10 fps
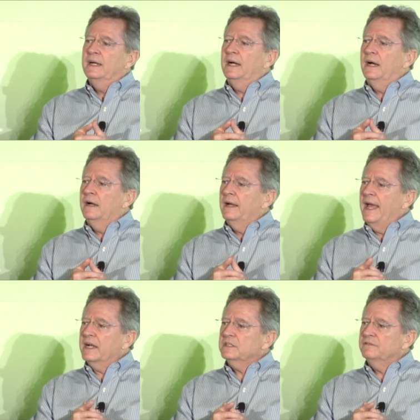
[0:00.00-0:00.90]

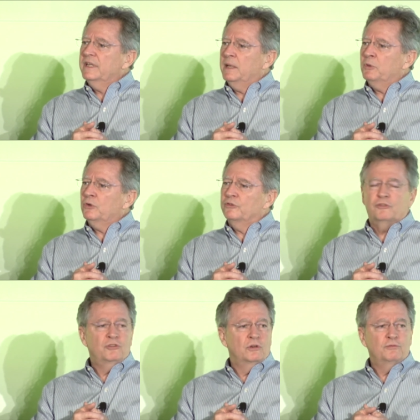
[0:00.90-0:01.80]
active chemicals,
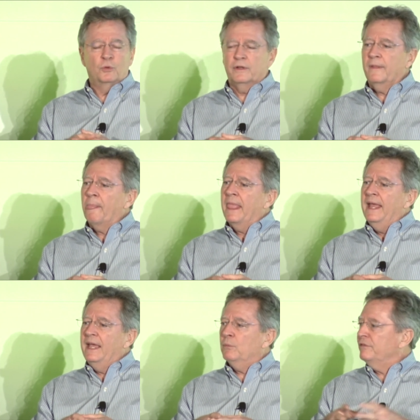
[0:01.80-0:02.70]
and so forth.
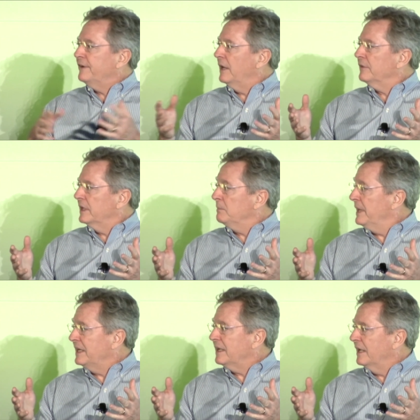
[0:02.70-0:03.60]
And we found that in
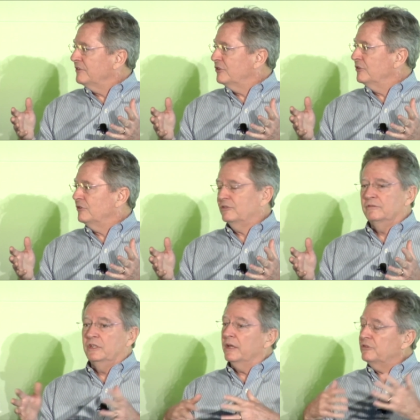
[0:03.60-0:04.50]
many cases,
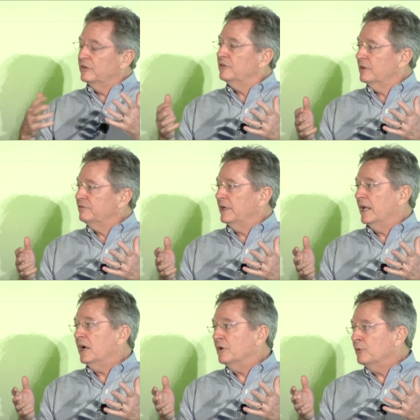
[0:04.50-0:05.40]
dozens, if
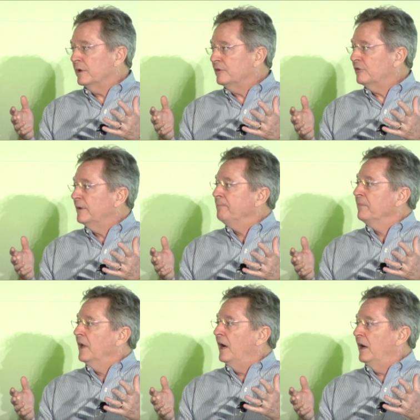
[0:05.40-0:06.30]
not hundreds,
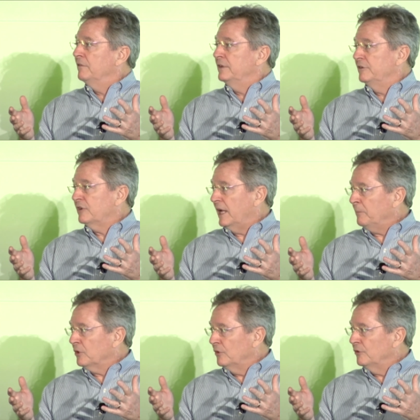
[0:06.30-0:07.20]
of these
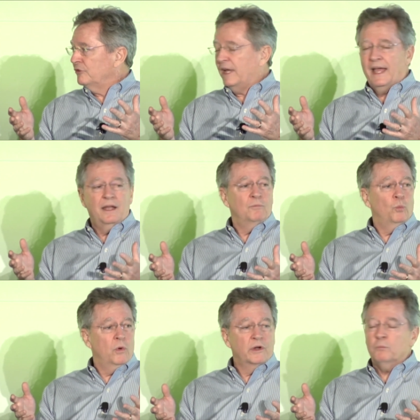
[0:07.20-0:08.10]
chemicals had
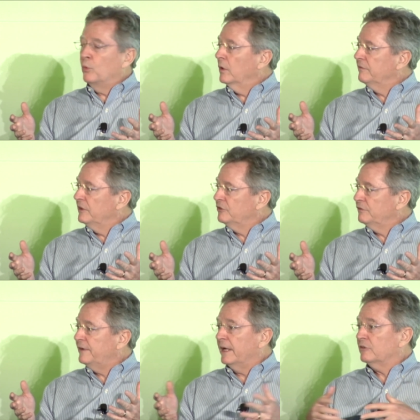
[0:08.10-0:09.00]
one or more of these
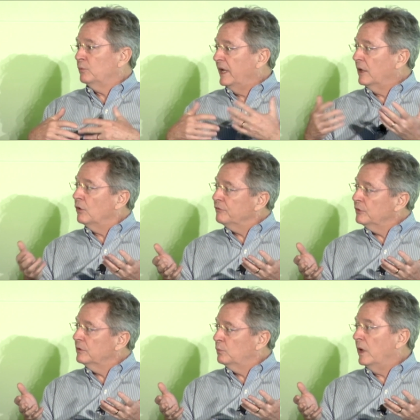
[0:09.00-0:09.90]
effects. We had
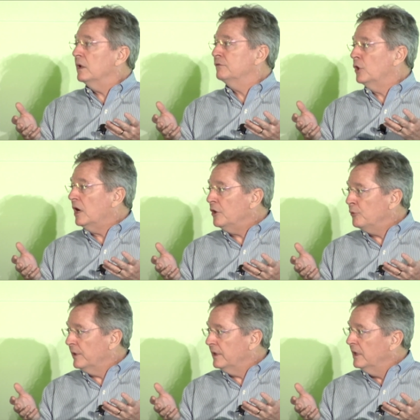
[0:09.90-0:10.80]
well over
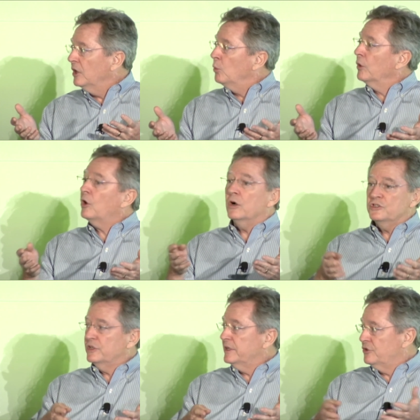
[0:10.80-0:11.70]
100 were
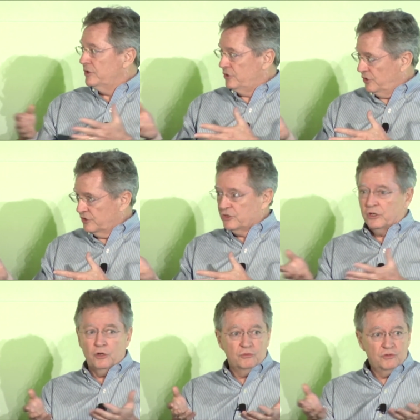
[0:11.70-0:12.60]
carcinogens, just to
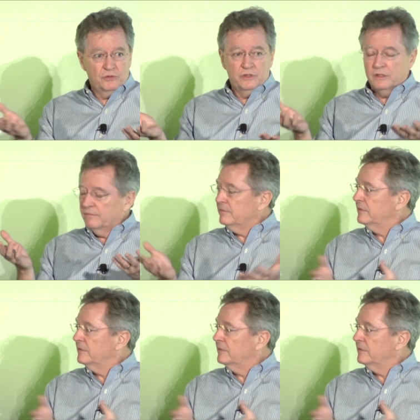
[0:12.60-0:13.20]
go to the